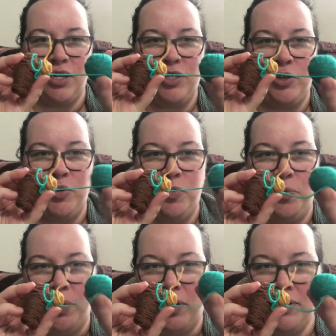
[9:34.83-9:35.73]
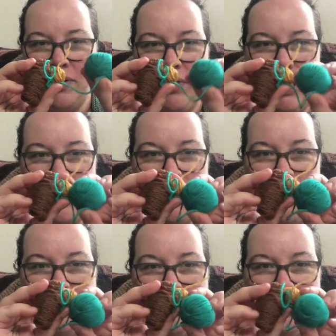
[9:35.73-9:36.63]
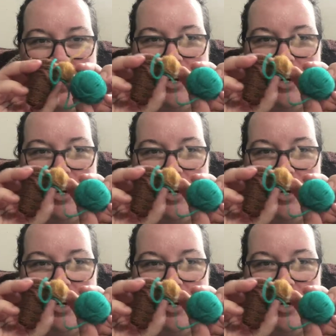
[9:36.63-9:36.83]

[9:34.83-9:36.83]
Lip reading: 2 balls of each color